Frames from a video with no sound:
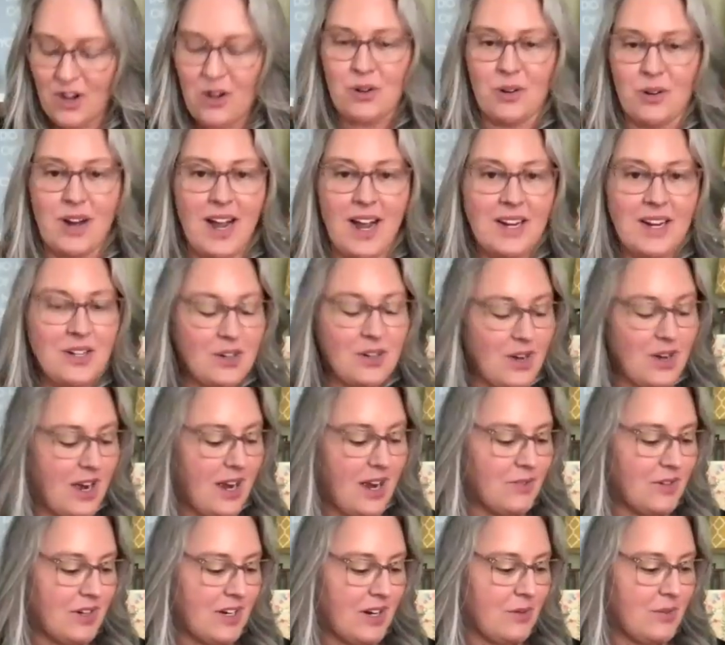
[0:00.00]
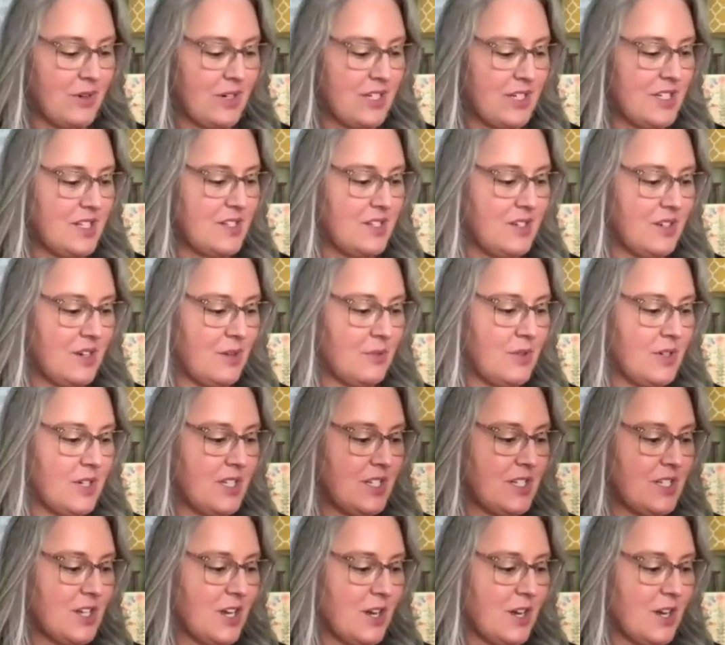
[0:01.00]
oh, I know what I wanted to do. I
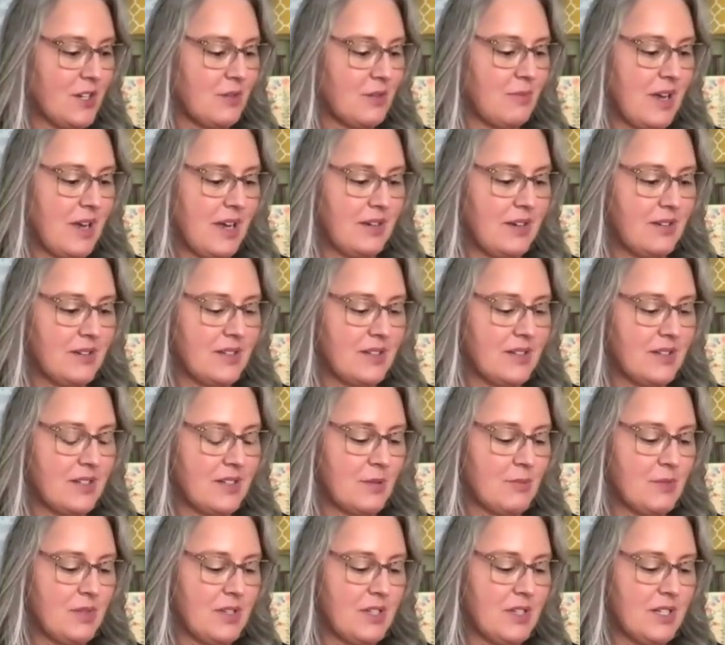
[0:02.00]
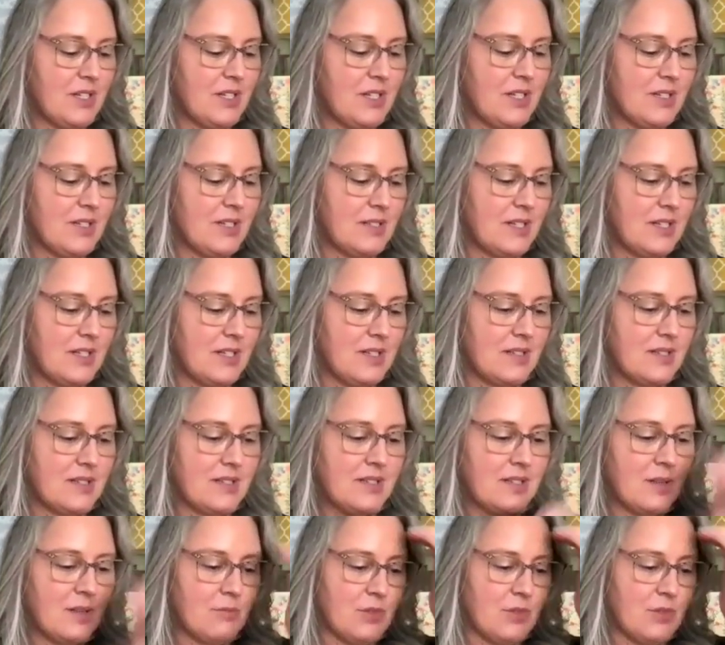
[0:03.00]
wanted to talk about some of the
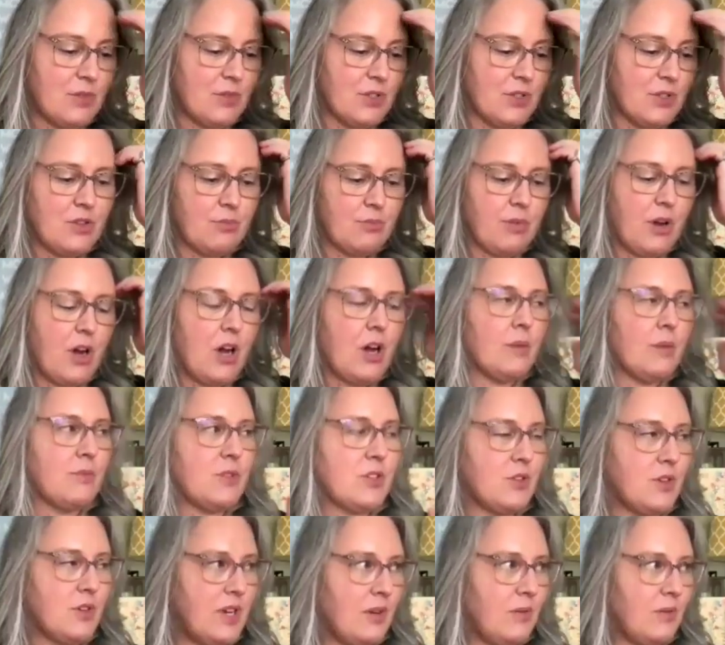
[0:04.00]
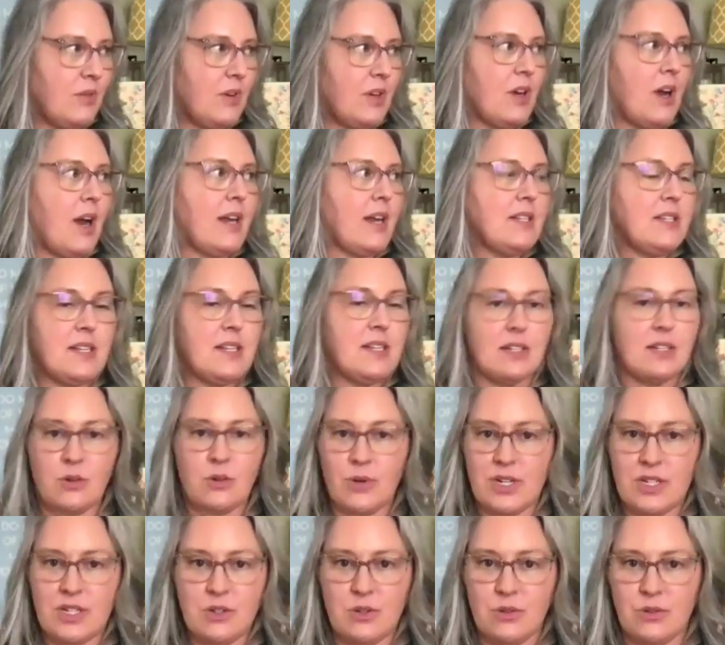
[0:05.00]
symbols. So the palm tree, I did a
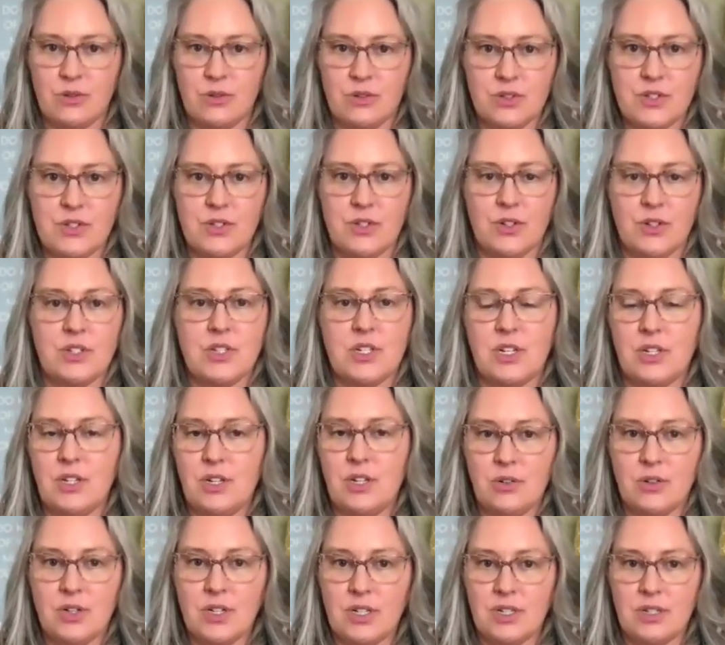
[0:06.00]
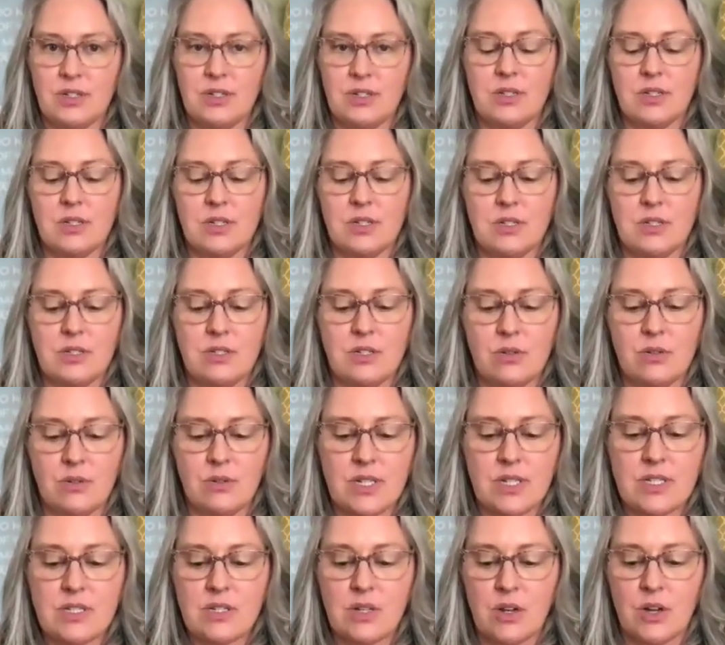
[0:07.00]
quick Google search, and you can do
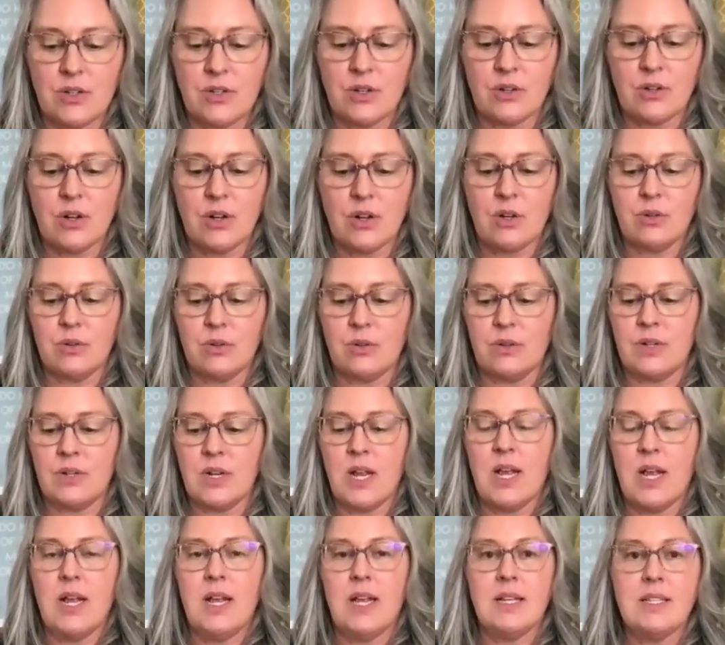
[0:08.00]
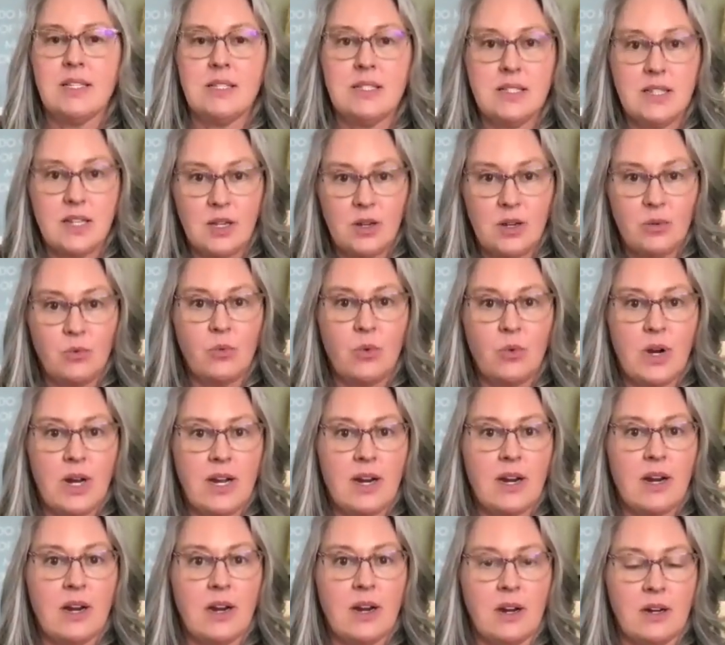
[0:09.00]
this on your own, see
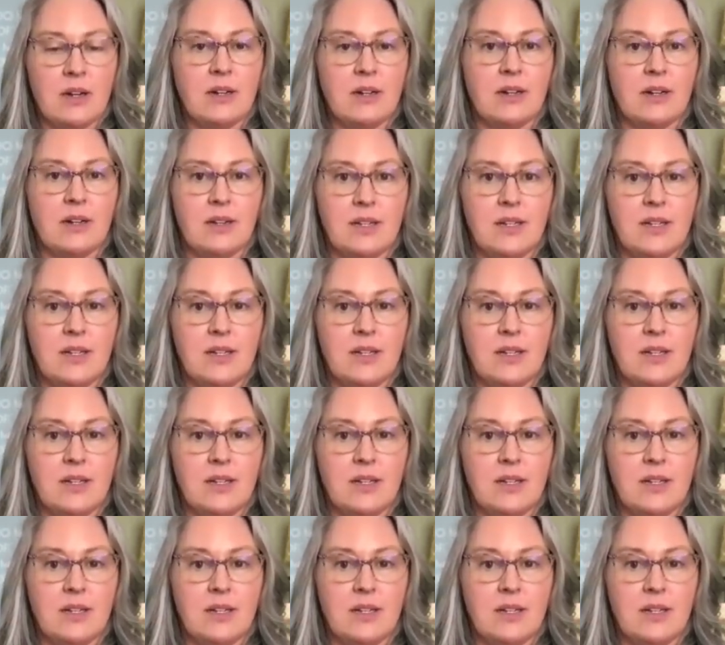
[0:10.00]
where